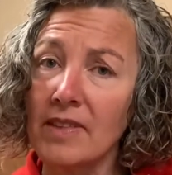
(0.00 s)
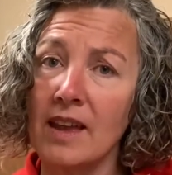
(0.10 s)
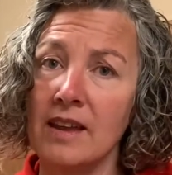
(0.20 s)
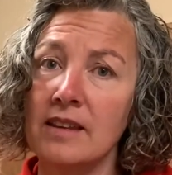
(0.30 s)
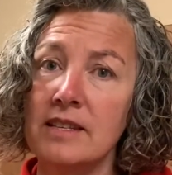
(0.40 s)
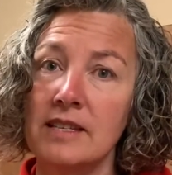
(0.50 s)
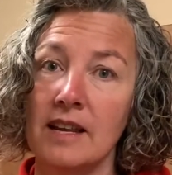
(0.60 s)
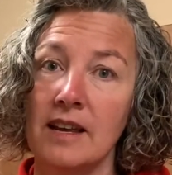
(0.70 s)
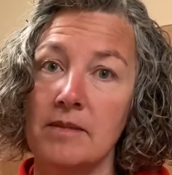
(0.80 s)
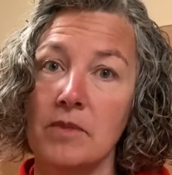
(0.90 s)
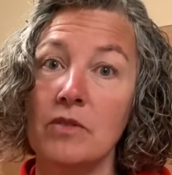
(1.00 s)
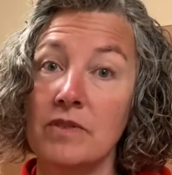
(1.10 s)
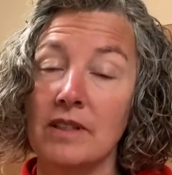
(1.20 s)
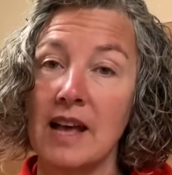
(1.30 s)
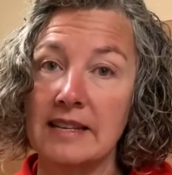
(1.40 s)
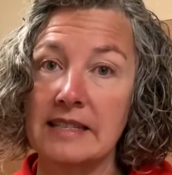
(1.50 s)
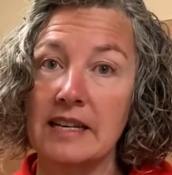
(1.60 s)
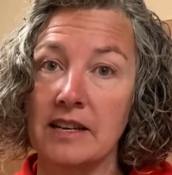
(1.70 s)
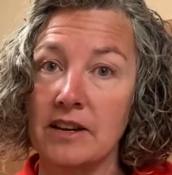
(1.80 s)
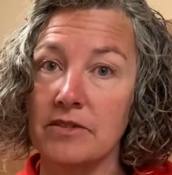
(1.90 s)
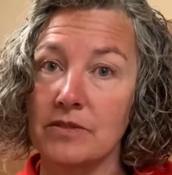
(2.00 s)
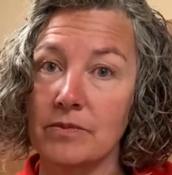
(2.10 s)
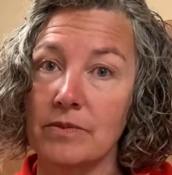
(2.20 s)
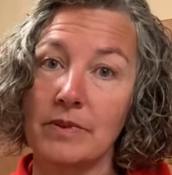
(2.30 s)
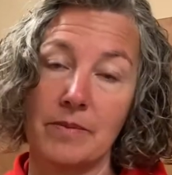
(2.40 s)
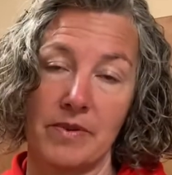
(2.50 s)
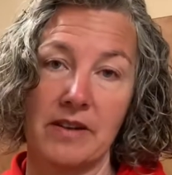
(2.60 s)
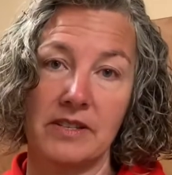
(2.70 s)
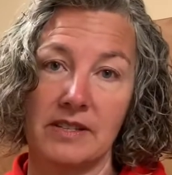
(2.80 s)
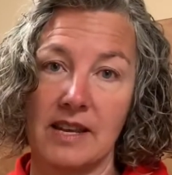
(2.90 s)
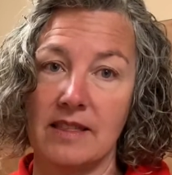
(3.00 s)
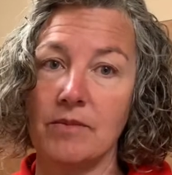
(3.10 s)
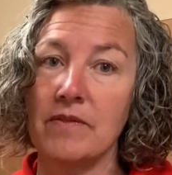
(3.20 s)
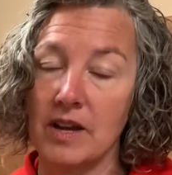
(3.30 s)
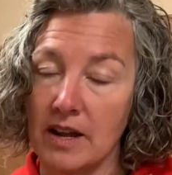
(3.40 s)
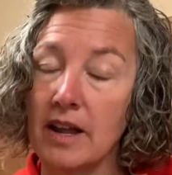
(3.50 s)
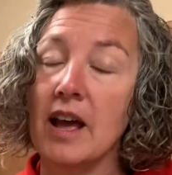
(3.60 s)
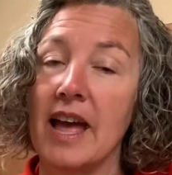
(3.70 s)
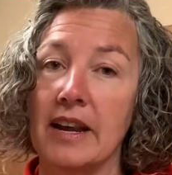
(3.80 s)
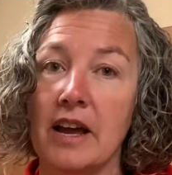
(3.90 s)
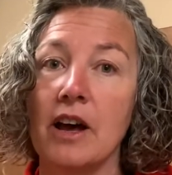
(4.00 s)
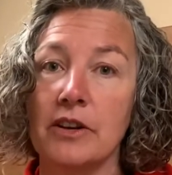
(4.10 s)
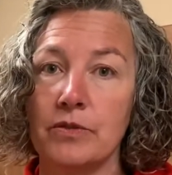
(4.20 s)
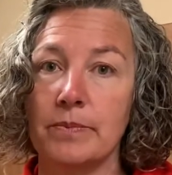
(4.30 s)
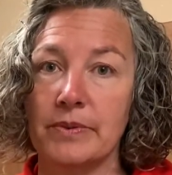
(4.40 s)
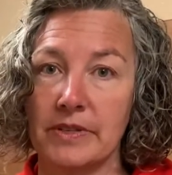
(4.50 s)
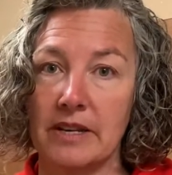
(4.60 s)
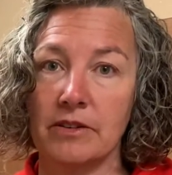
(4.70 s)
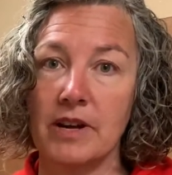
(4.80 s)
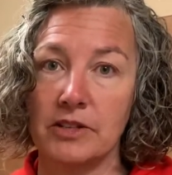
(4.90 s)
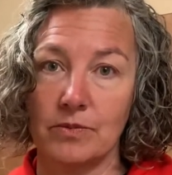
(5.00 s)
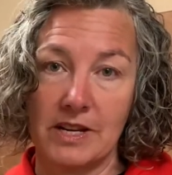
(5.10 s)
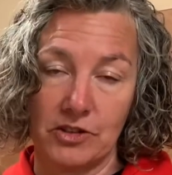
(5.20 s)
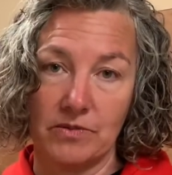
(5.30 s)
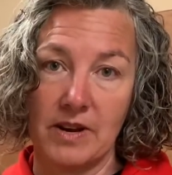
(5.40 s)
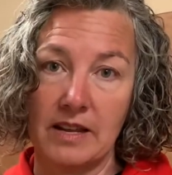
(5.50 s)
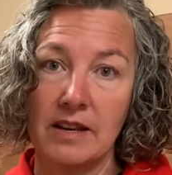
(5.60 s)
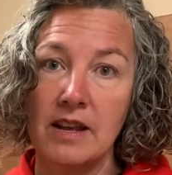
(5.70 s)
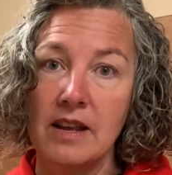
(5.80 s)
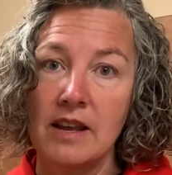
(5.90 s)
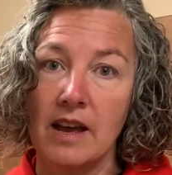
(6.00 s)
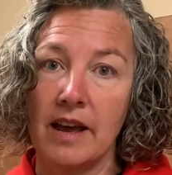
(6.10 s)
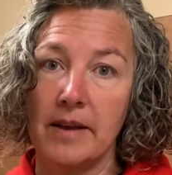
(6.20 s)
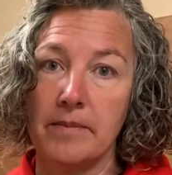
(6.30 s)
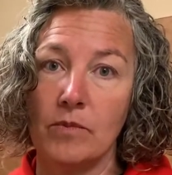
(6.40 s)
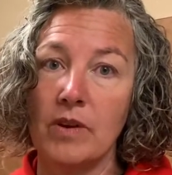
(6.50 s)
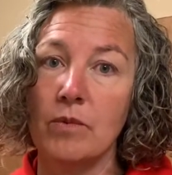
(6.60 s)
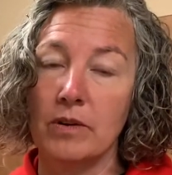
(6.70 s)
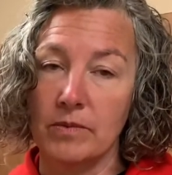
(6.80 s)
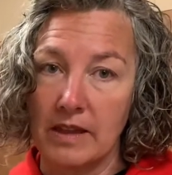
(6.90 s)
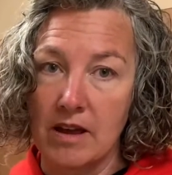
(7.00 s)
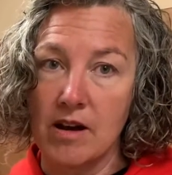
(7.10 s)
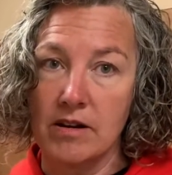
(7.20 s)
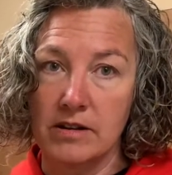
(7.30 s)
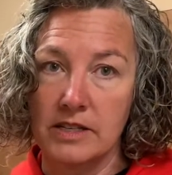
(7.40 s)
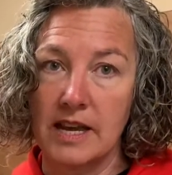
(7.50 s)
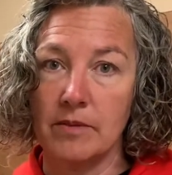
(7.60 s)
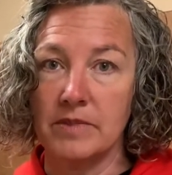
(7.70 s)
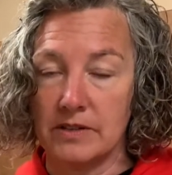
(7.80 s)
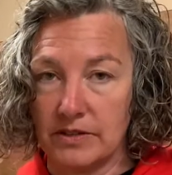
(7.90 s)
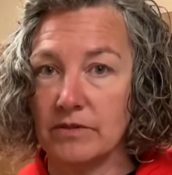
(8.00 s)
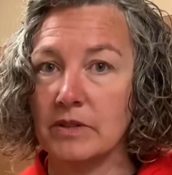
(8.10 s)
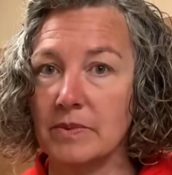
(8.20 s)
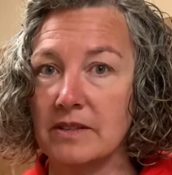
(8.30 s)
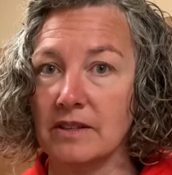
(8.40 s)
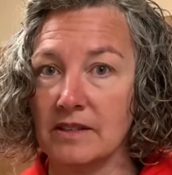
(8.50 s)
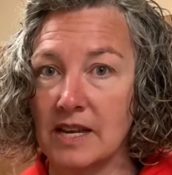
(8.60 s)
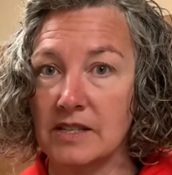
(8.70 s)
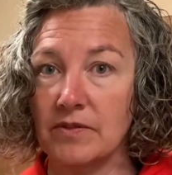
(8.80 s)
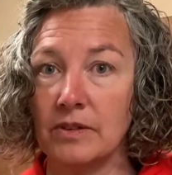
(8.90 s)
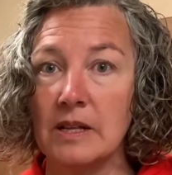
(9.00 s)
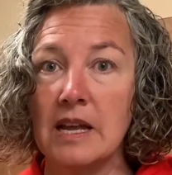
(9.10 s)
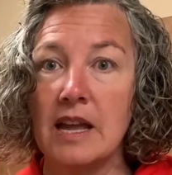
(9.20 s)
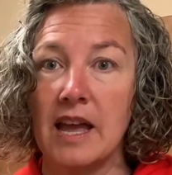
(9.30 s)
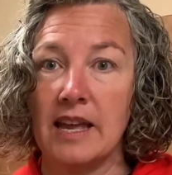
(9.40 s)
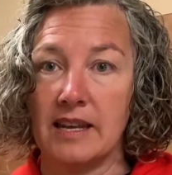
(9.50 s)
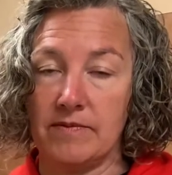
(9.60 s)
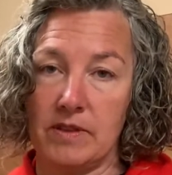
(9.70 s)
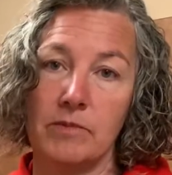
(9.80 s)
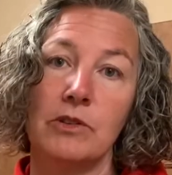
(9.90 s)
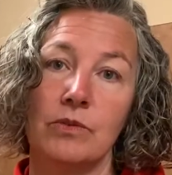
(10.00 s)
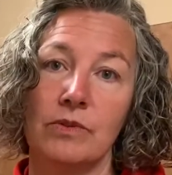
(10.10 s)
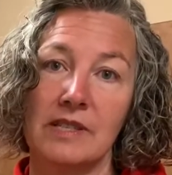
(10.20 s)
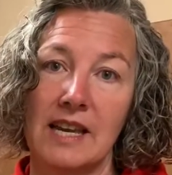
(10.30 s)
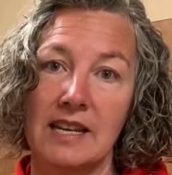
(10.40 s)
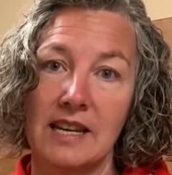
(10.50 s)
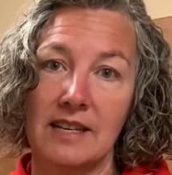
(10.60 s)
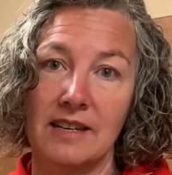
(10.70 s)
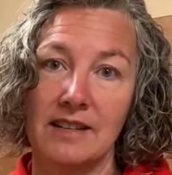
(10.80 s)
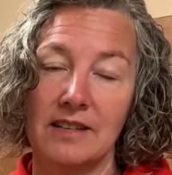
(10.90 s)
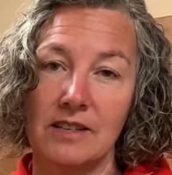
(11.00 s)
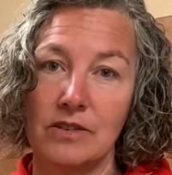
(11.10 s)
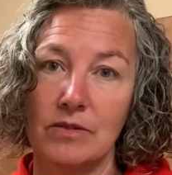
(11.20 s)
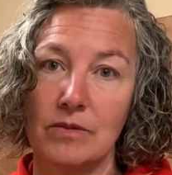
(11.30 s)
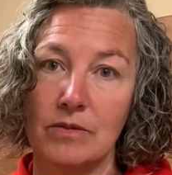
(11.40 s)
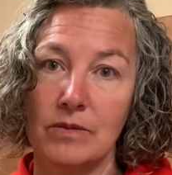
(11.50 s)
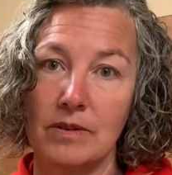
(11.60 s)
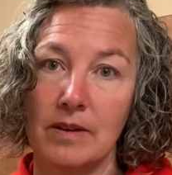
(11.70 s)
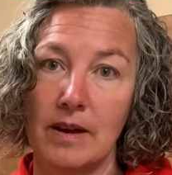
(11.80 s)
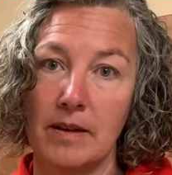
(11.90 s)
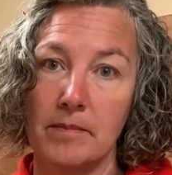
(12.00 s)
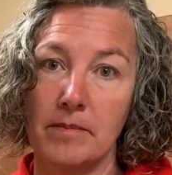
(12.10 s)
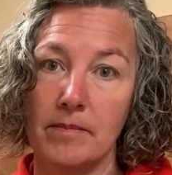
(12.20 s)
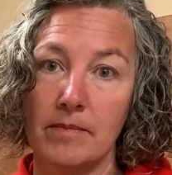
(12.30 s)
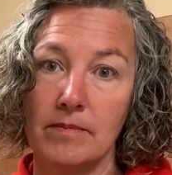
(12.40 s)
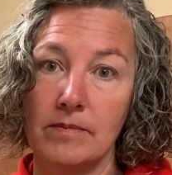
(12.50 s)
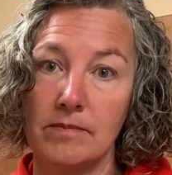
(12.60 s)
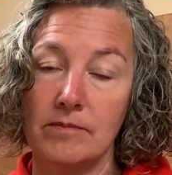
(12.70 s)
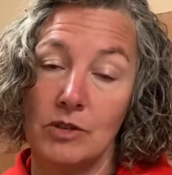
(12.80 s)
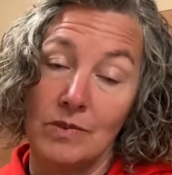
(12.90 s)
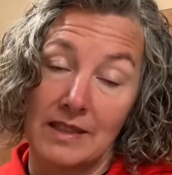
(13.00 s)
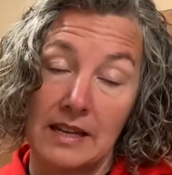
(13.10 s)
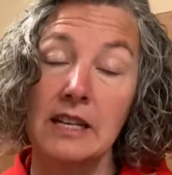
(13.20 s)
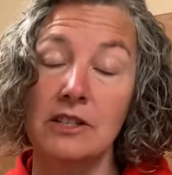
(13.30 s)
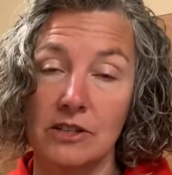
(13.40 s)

And over the last 10 years, we're really proud to say that we've had a 100% graduation rate. we work really hard to help these students be successful and give them the tools they need to do what they need to